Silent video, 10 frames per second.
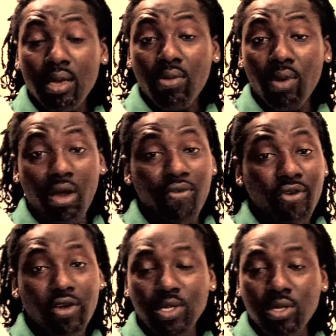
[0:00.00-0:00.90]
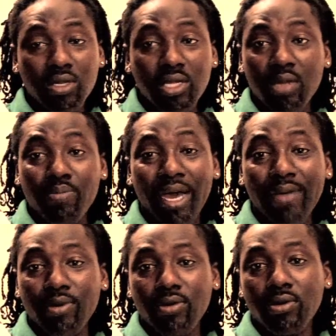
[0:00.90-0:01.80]
We, of course, study the
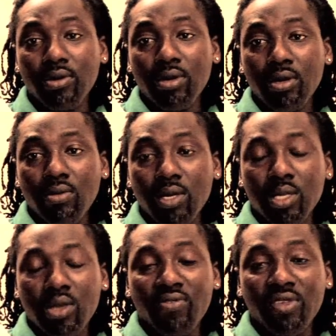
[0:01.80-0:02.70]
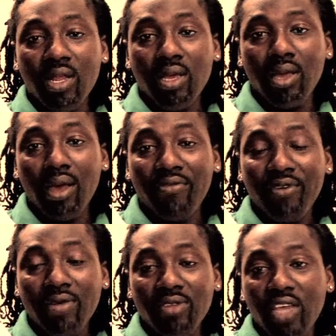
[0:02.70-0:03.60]
Bible, which is obviously a
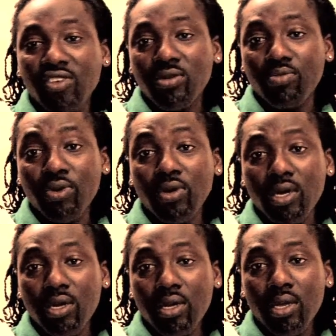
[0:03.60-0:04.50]
foundation book.